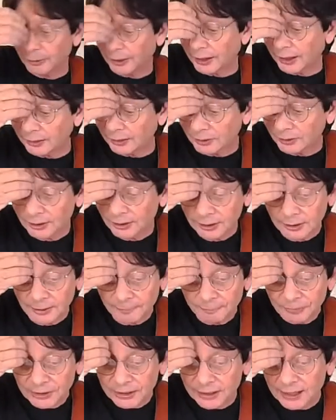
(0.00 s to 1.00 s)
that.
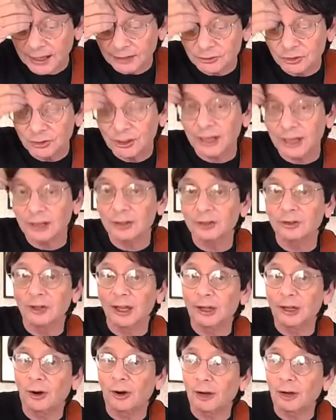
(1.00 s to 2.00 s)
He had to take a
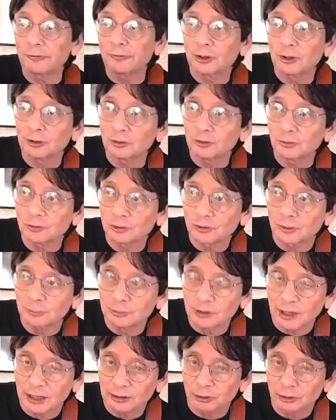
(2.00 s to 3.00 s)
day off because of some
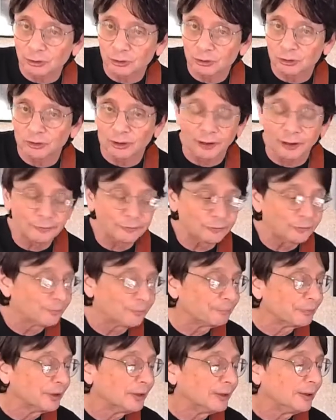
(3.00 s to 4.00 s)
dental stuff.
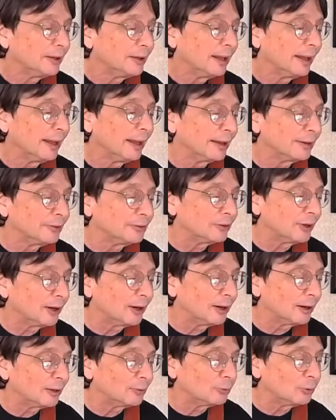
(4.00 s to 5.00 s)
And
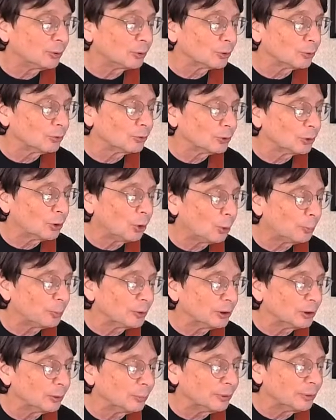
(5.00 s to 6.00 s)
we're
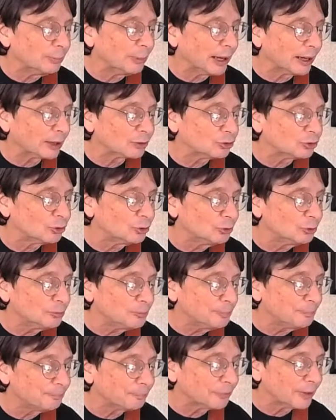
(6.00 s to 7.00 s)
hoping he'll be back soon
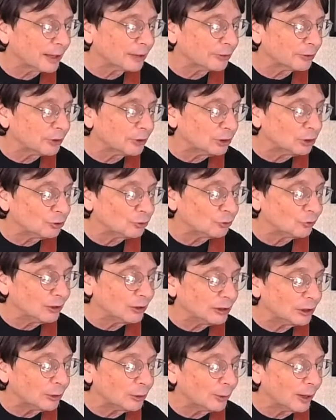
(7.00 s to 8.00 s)
and that he's
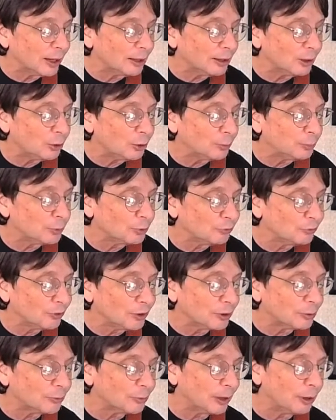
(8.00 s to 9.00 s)
feeling well. I hope you're
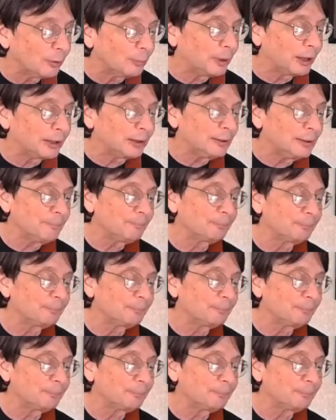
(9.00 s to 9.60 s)
feeling well, buddy.